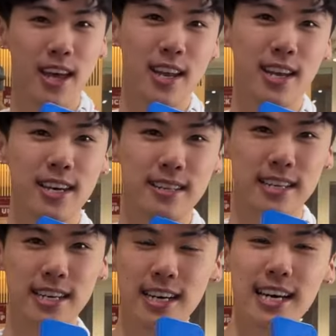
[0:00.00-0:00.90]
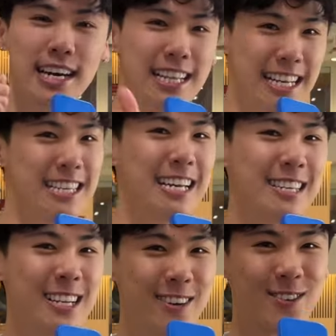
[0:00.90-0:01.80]
and it's a
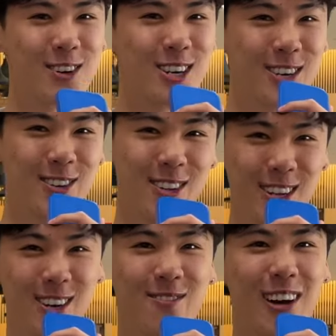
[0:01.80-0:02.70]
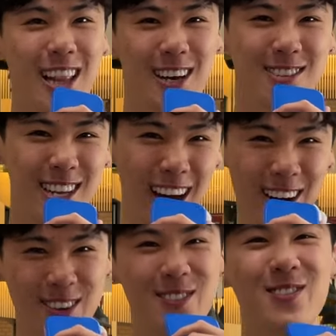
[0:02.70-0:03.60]
necessity for my
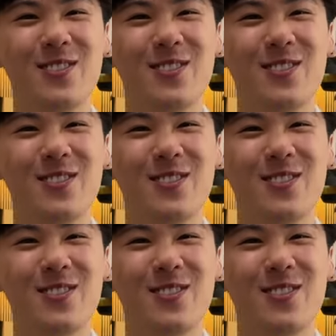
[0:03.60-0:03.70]
lifestyle.